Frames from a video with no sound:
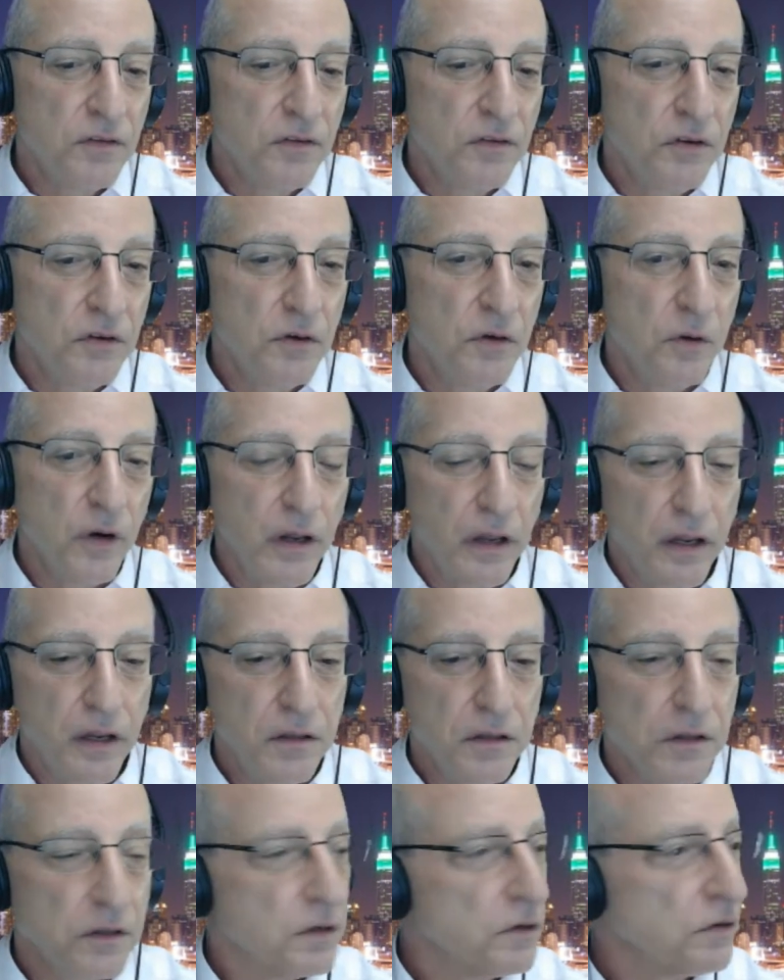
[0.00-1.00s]
do
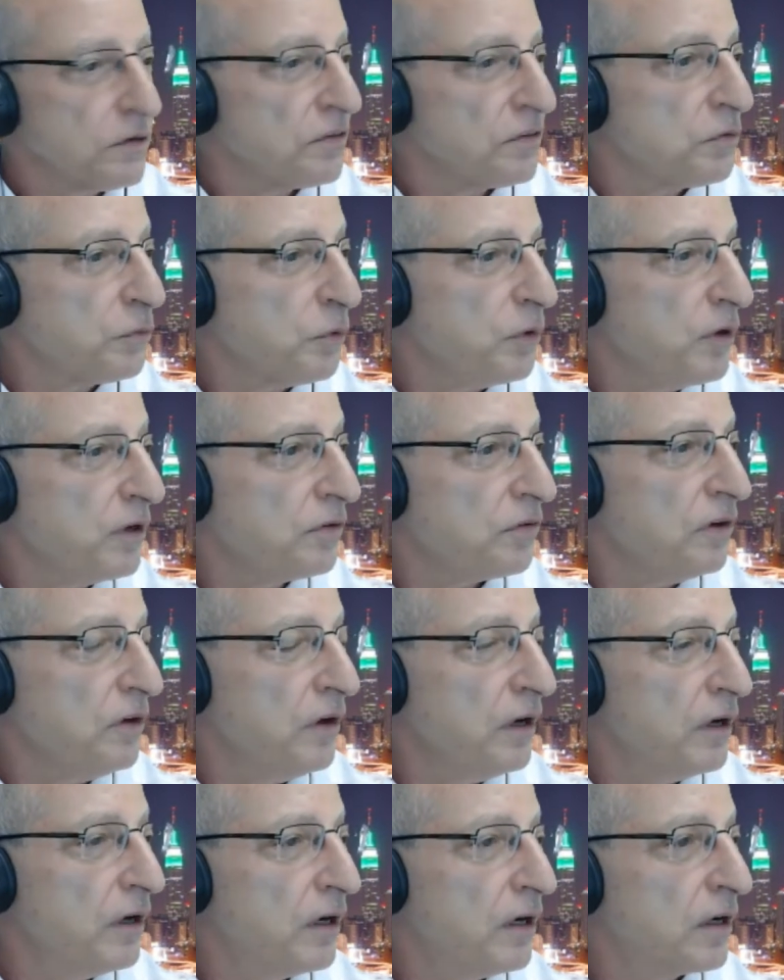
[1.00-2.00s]
a little switch
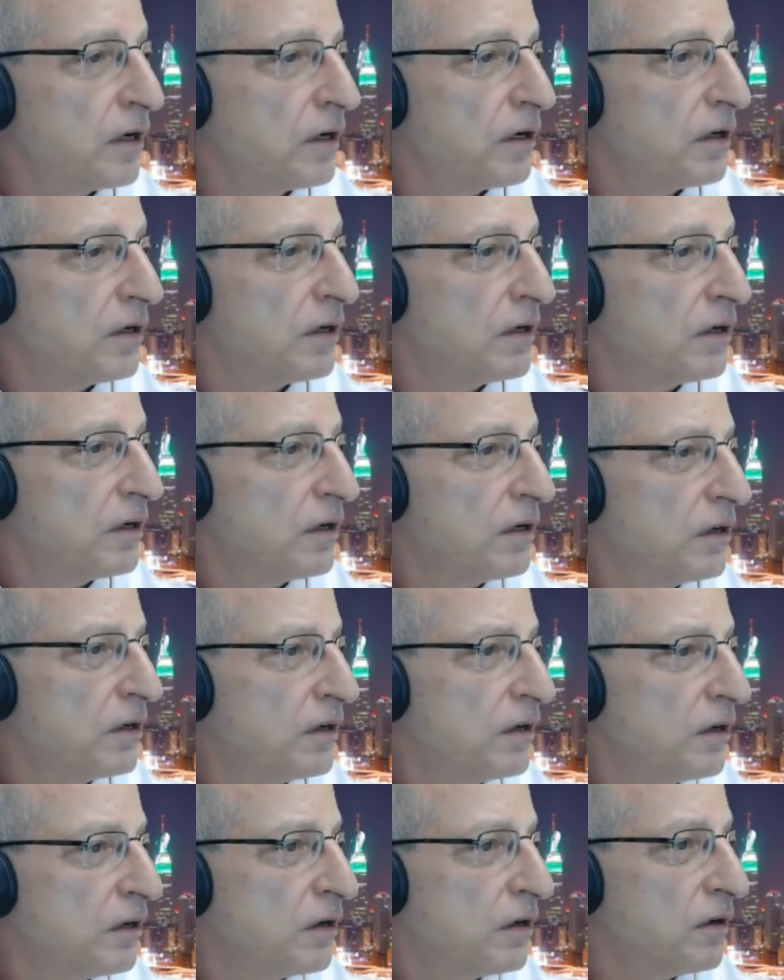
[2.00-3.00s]
here,
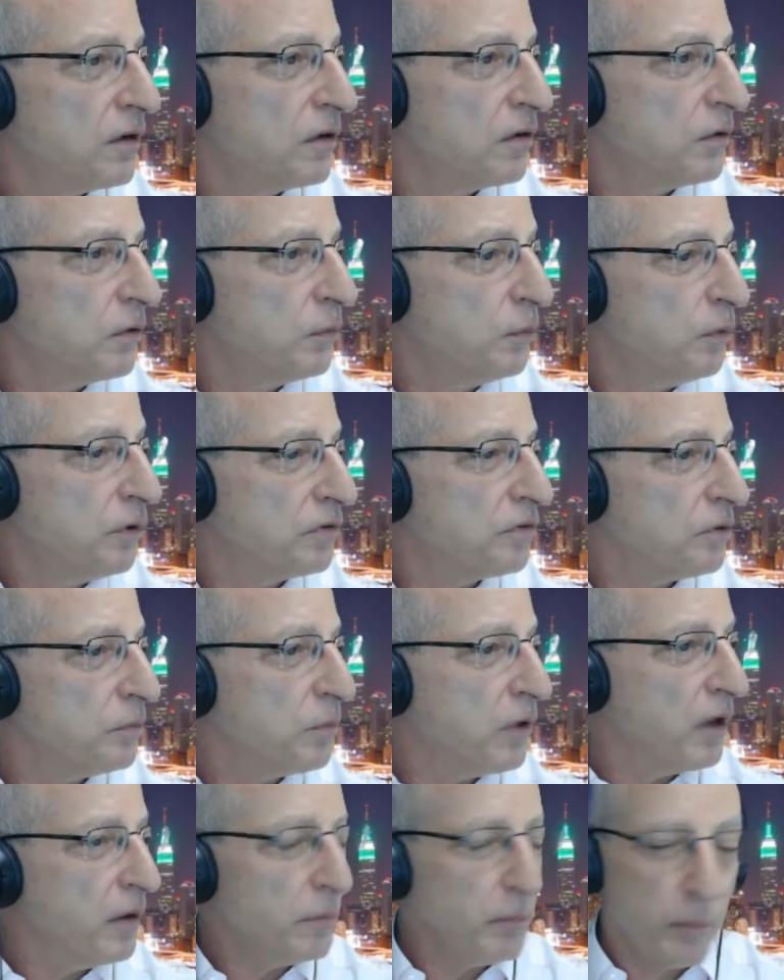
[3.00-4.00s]
which I'm
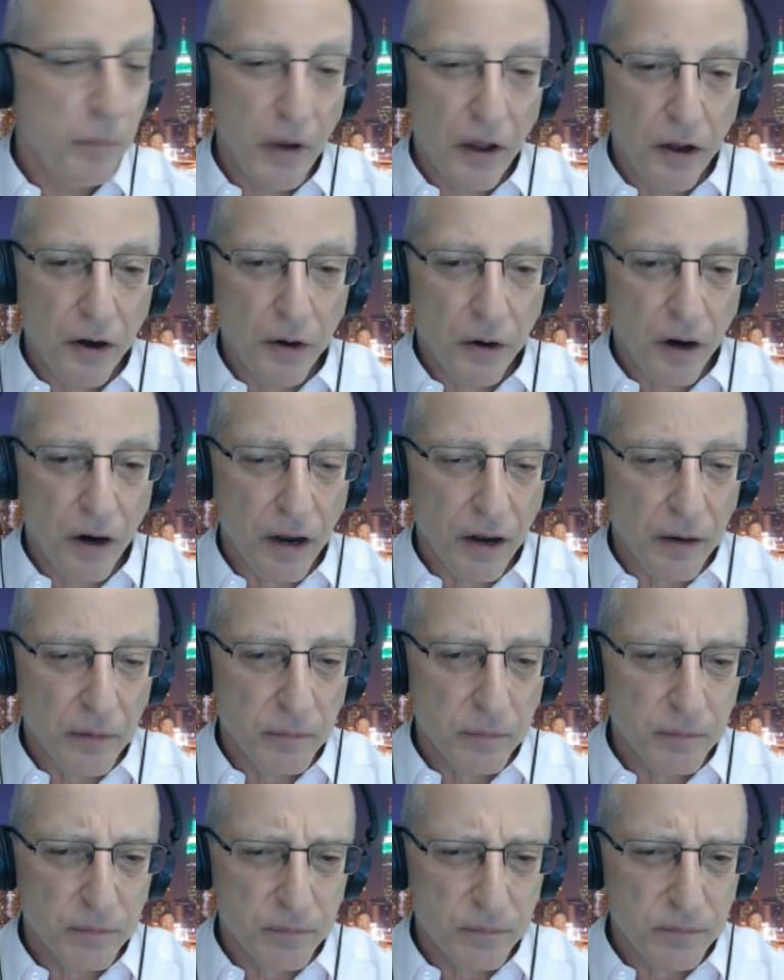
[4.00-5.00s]
getting better at.